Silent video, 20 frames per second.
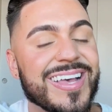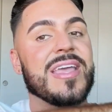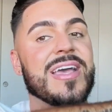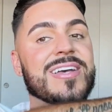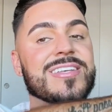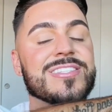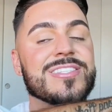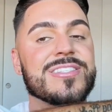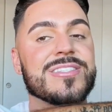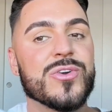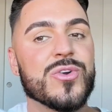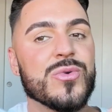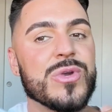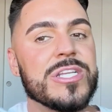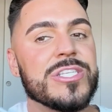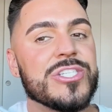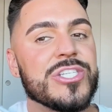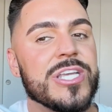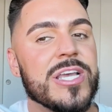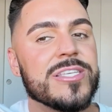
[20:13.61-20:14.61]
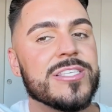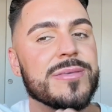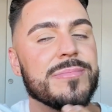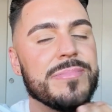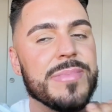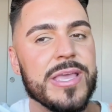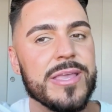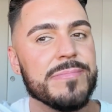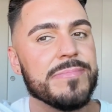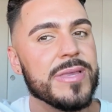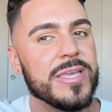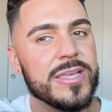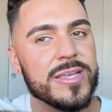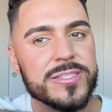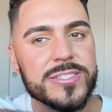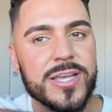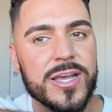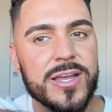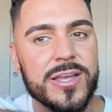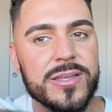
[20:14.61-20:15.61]
As cringy as it may be at
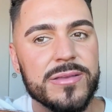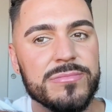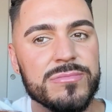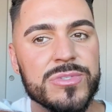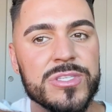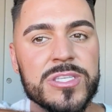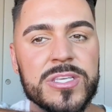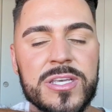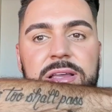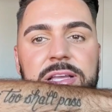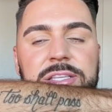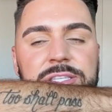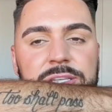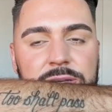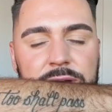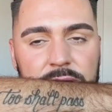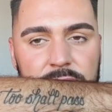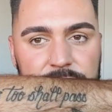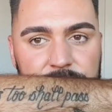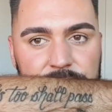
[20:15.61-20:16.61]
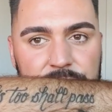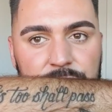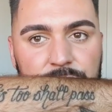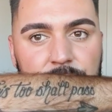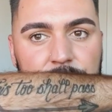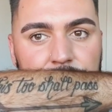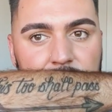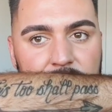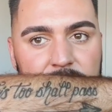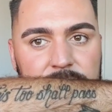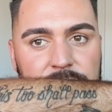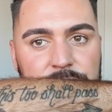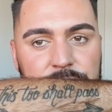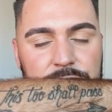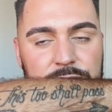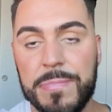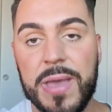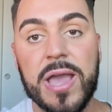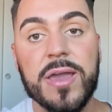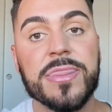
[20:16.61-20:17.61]
times, it's a constant
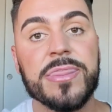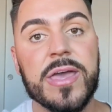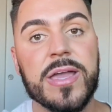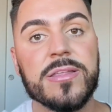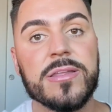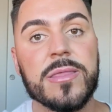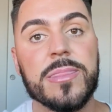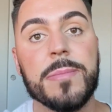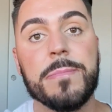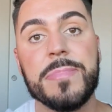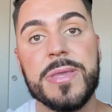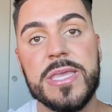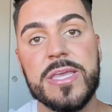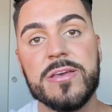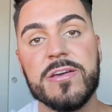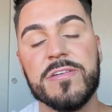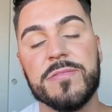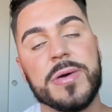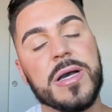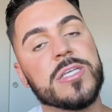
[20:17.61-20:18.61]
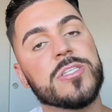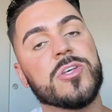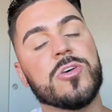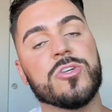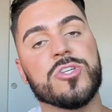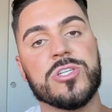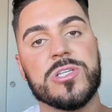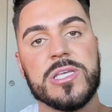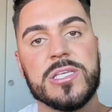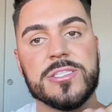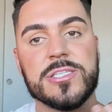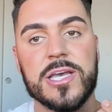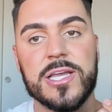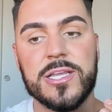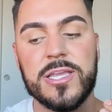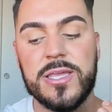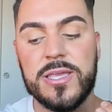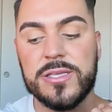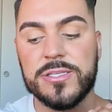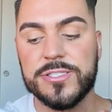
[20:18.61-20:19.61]
reminder. Back then, in the peak of my social
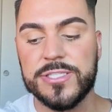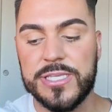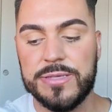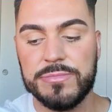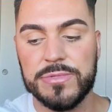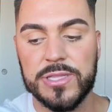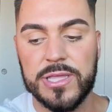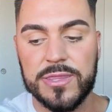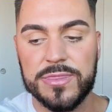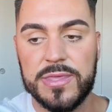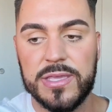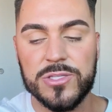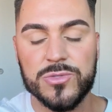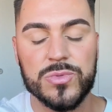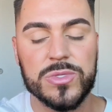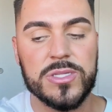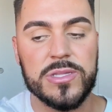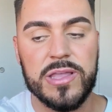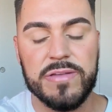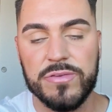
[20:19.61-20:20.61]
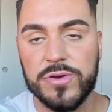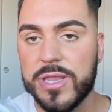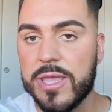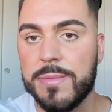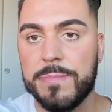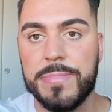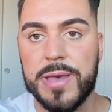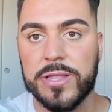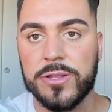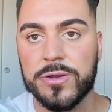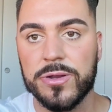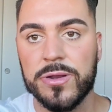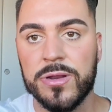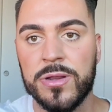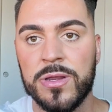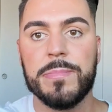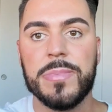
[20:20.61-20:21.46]
anxiety, it seemed like things would never get better.